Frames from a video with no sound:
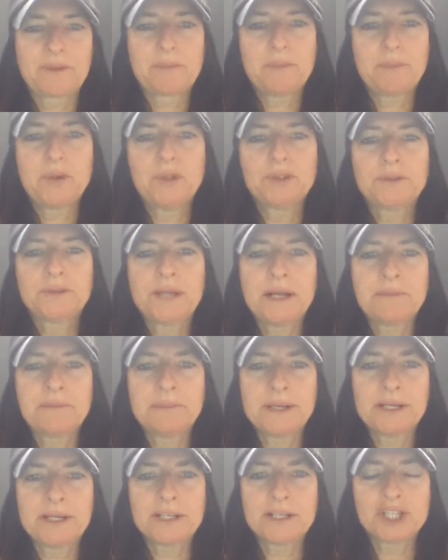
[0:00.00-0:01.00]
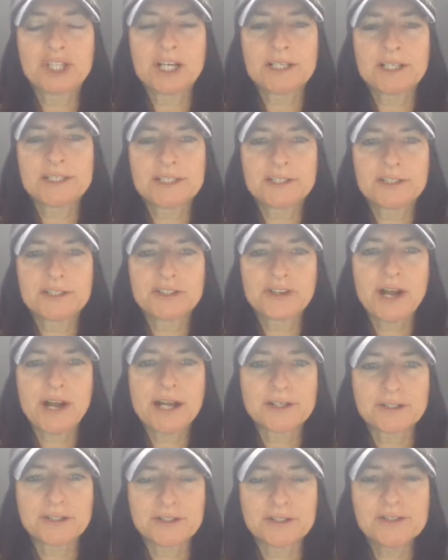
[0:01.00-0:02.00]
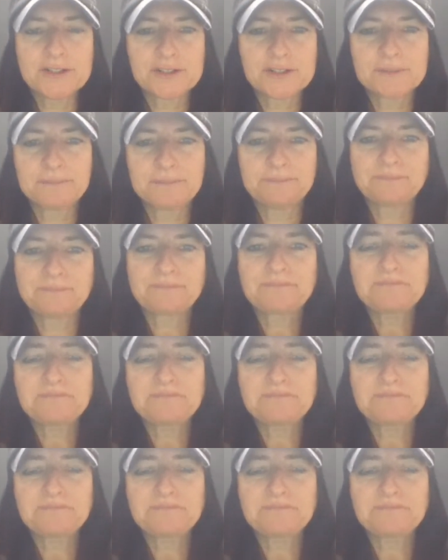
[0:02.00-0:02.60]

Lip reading: pulled around by John Deere tractors.